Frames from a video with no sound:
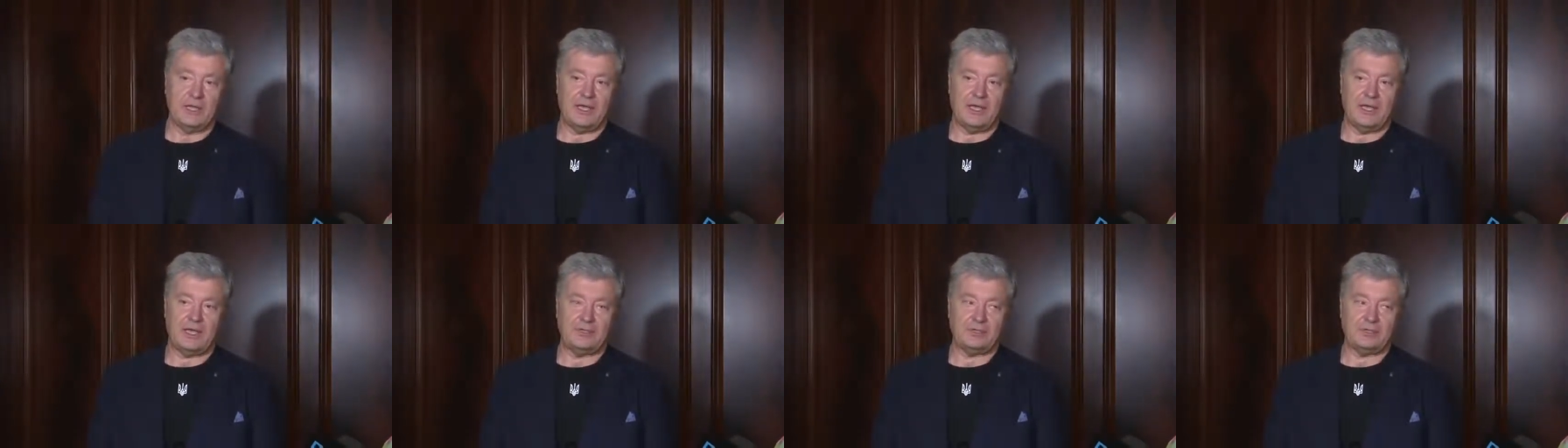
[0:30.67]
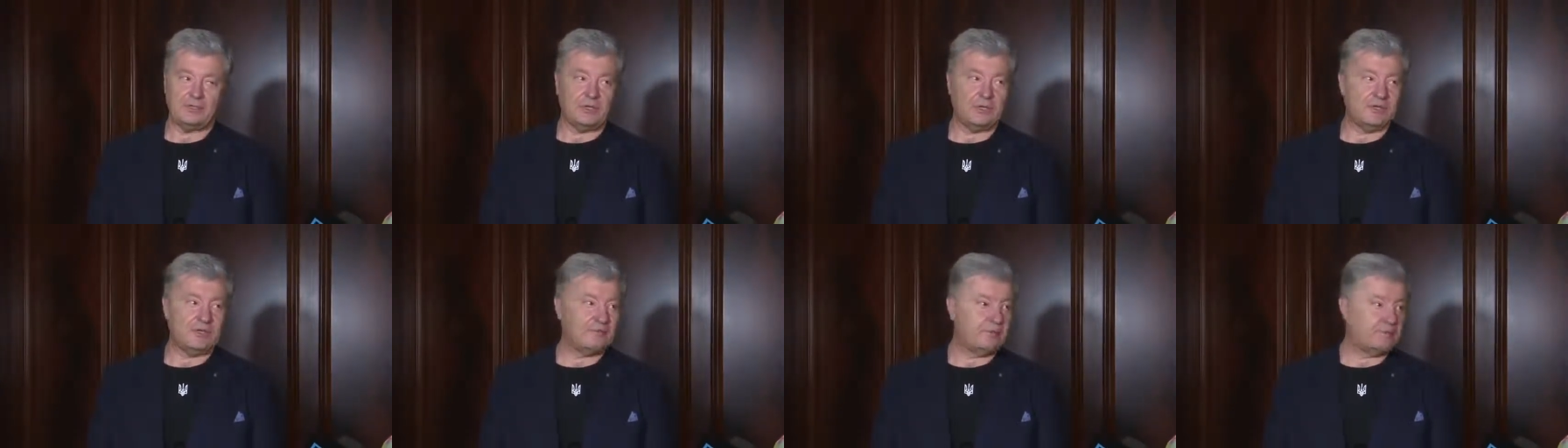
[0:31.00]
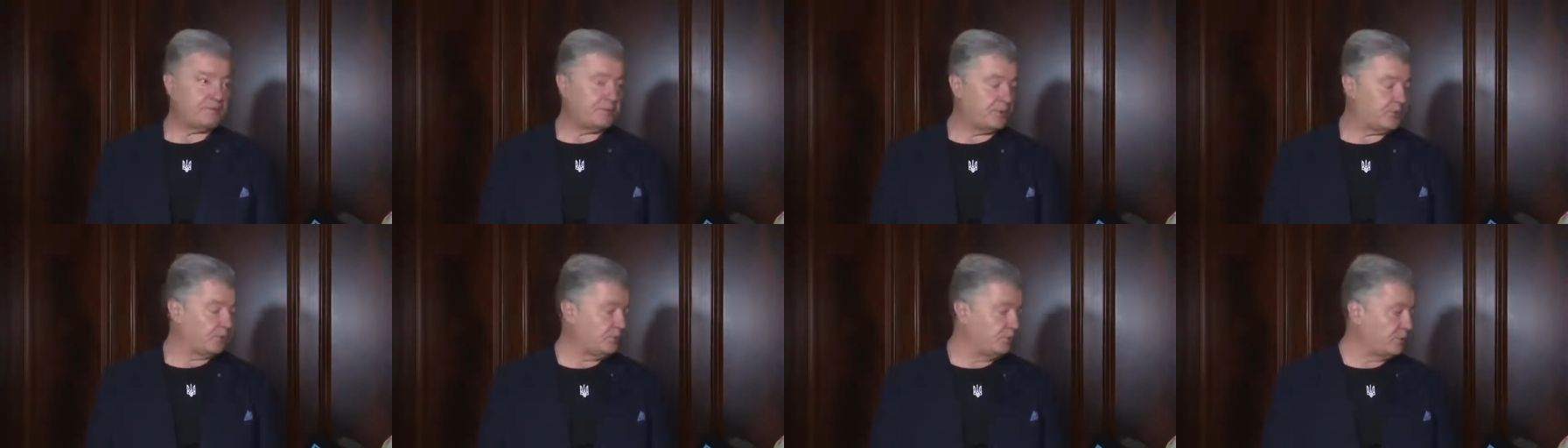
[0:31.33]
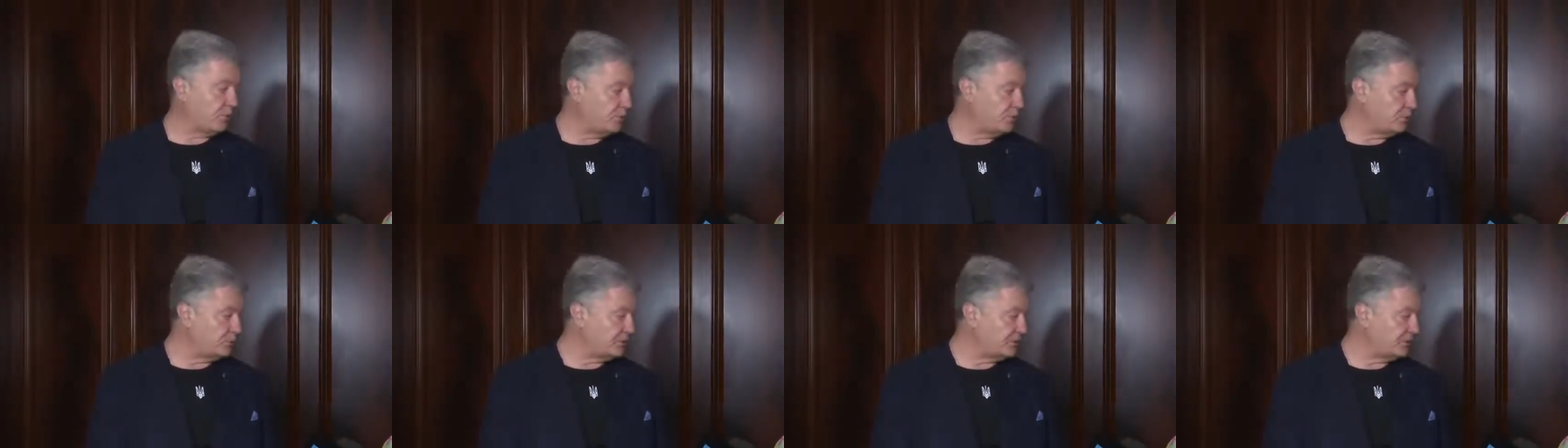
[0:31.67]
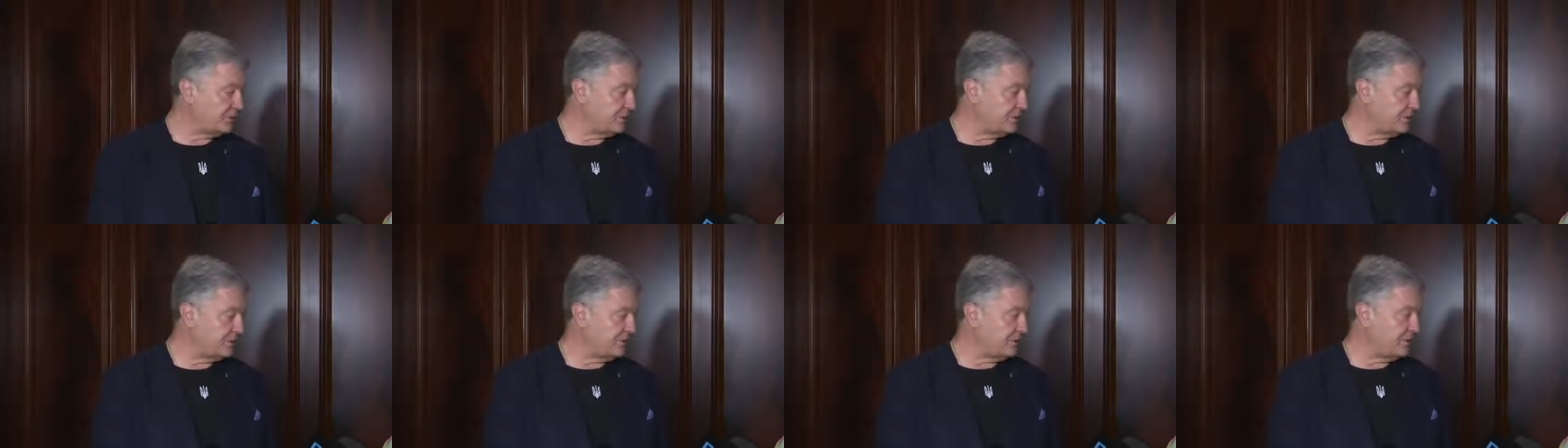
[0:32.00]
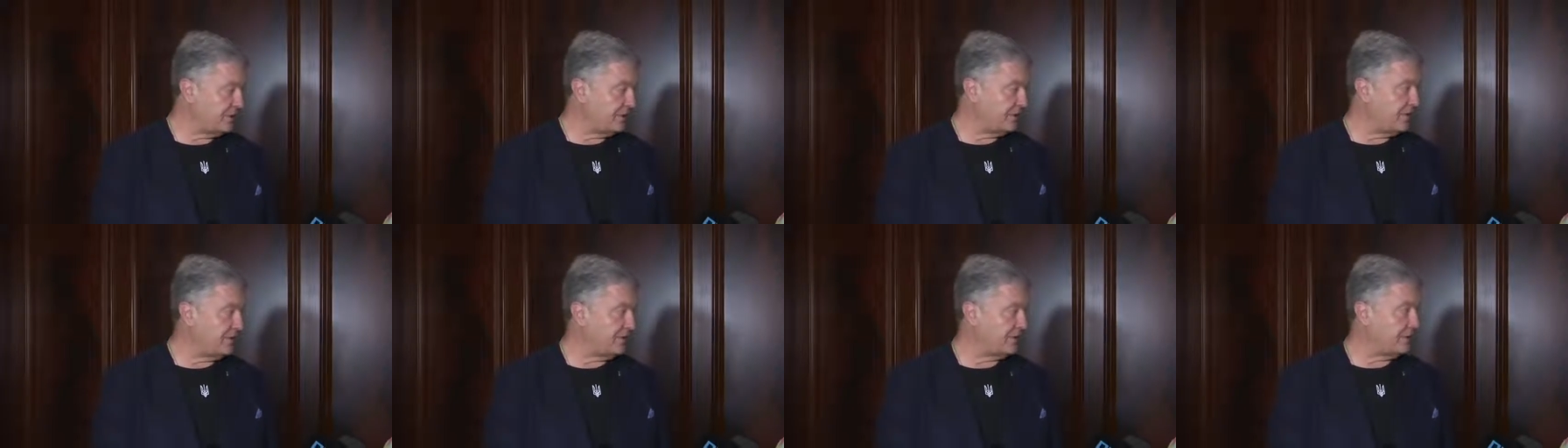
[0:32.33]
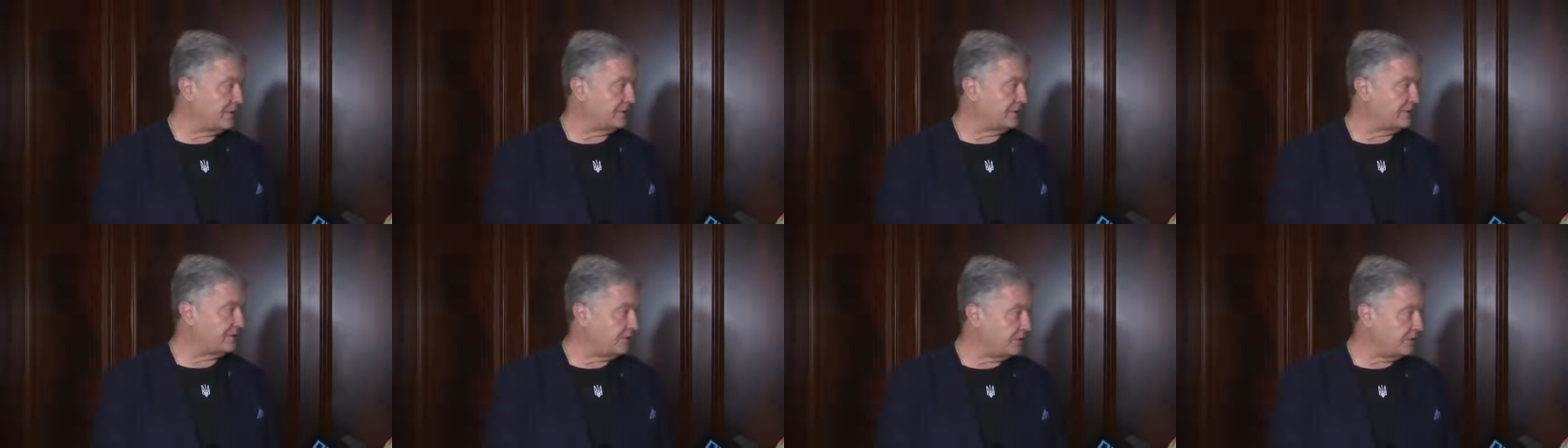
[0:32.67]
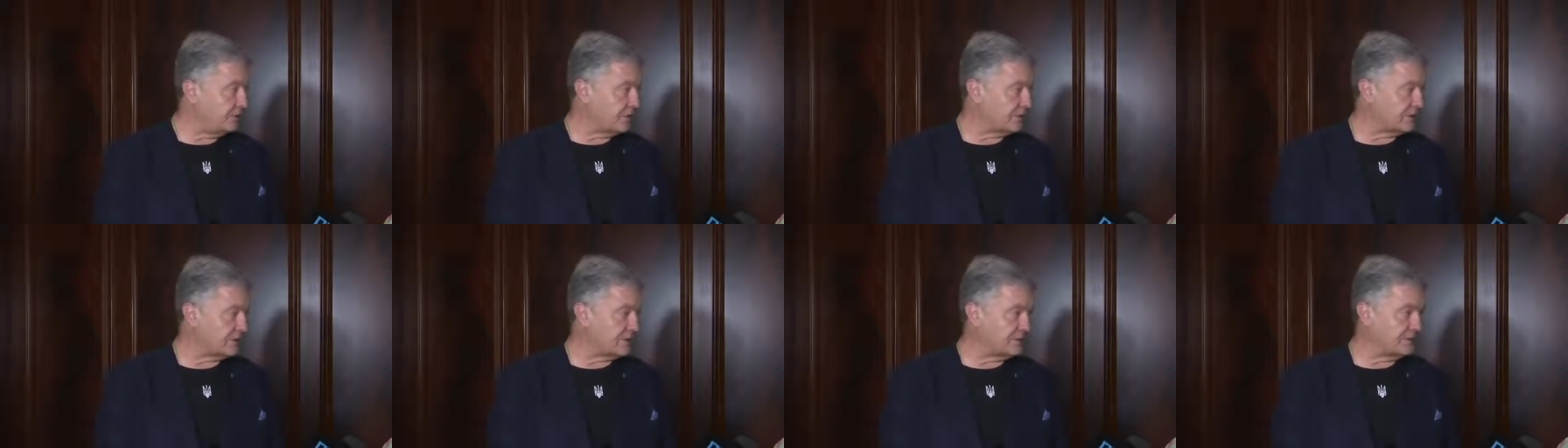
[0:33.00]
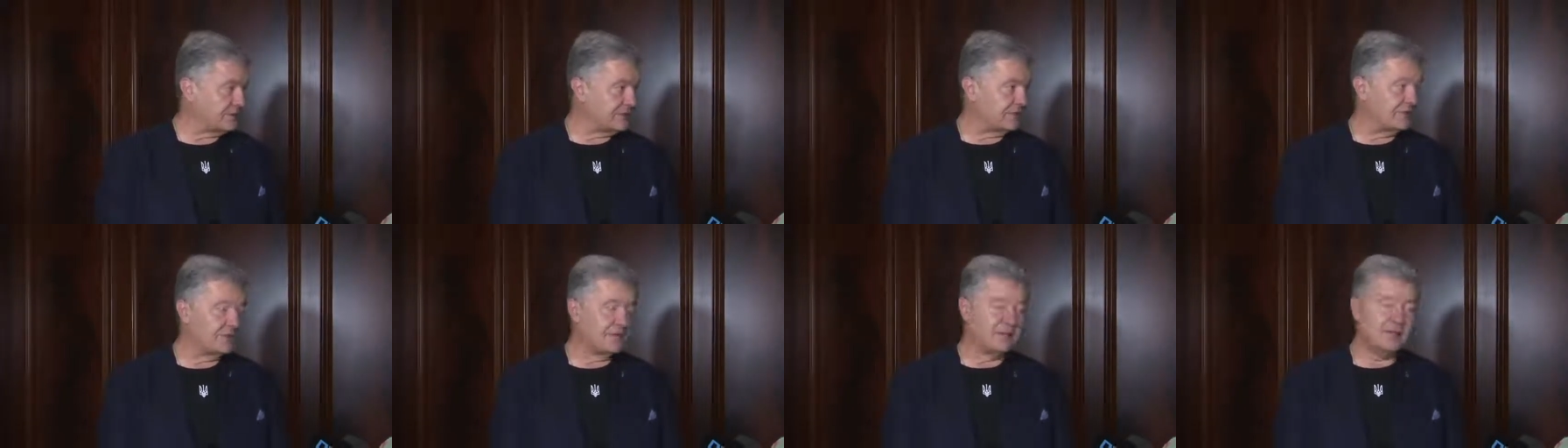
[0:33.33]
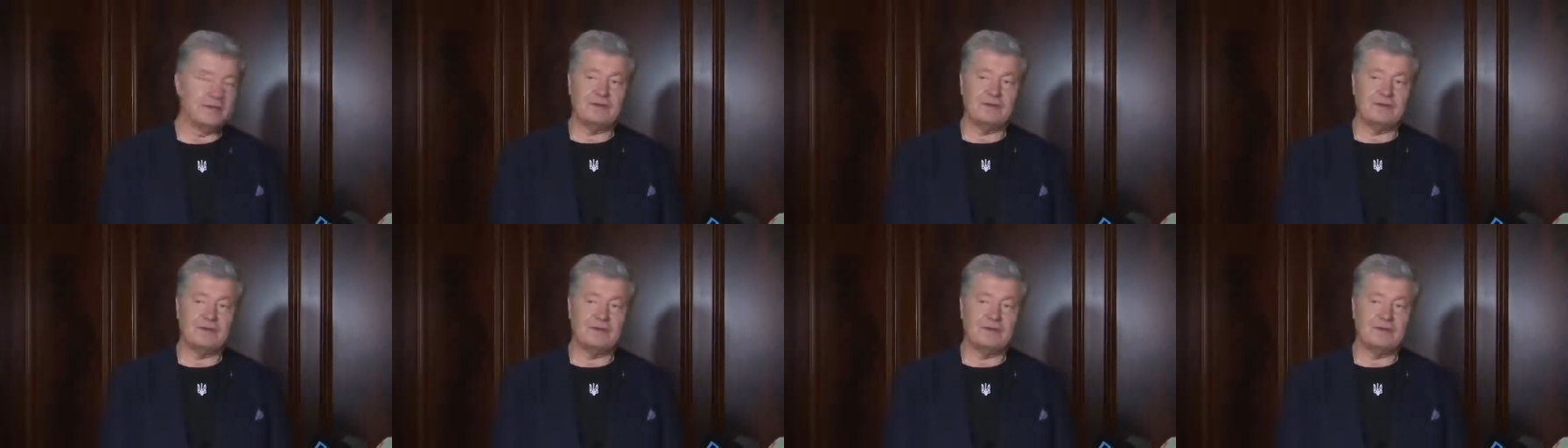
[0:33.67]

and to have a promotion and advocacy